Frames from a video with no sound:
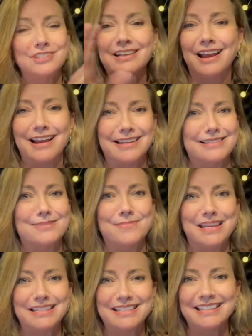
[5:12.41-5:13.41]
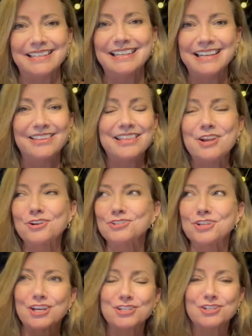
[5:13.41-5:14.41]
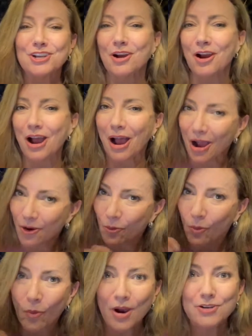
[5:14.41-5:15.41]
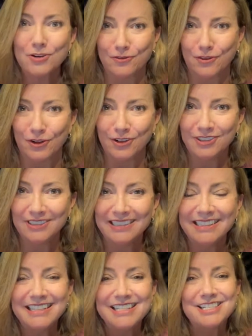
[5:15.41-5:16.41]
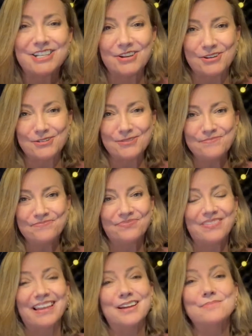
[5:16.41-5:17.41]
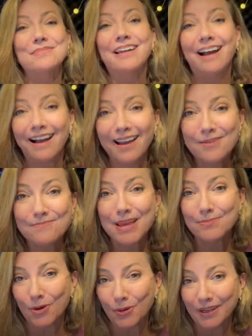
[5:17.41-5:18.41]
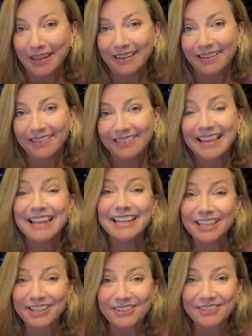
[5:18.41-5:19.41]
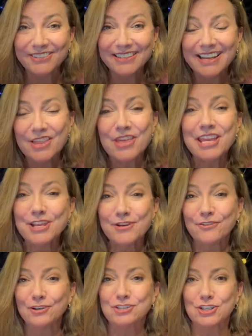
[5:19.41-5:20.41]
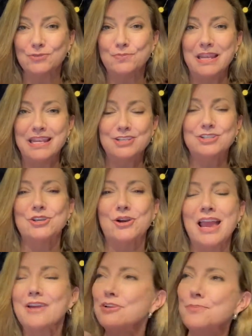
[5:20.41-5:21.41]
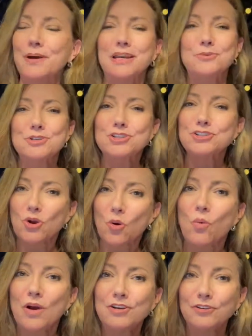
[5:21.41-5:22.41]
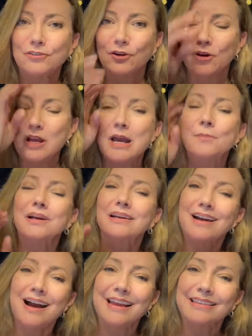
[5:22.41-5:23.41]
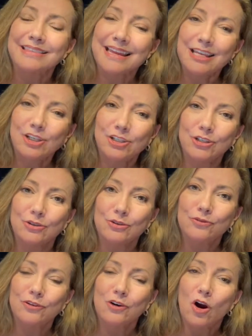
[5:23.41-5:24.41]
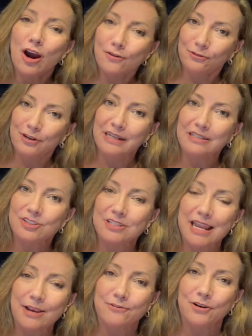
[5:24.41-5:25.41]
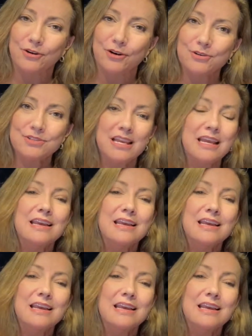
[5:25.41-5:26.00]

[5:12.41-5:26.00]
the guy is amazing. They are just wonderful. So um, Guy Madmoni, thank you. Thank you for just being so, everybody was so wonderful. But Guy, thank you for offering to take photos,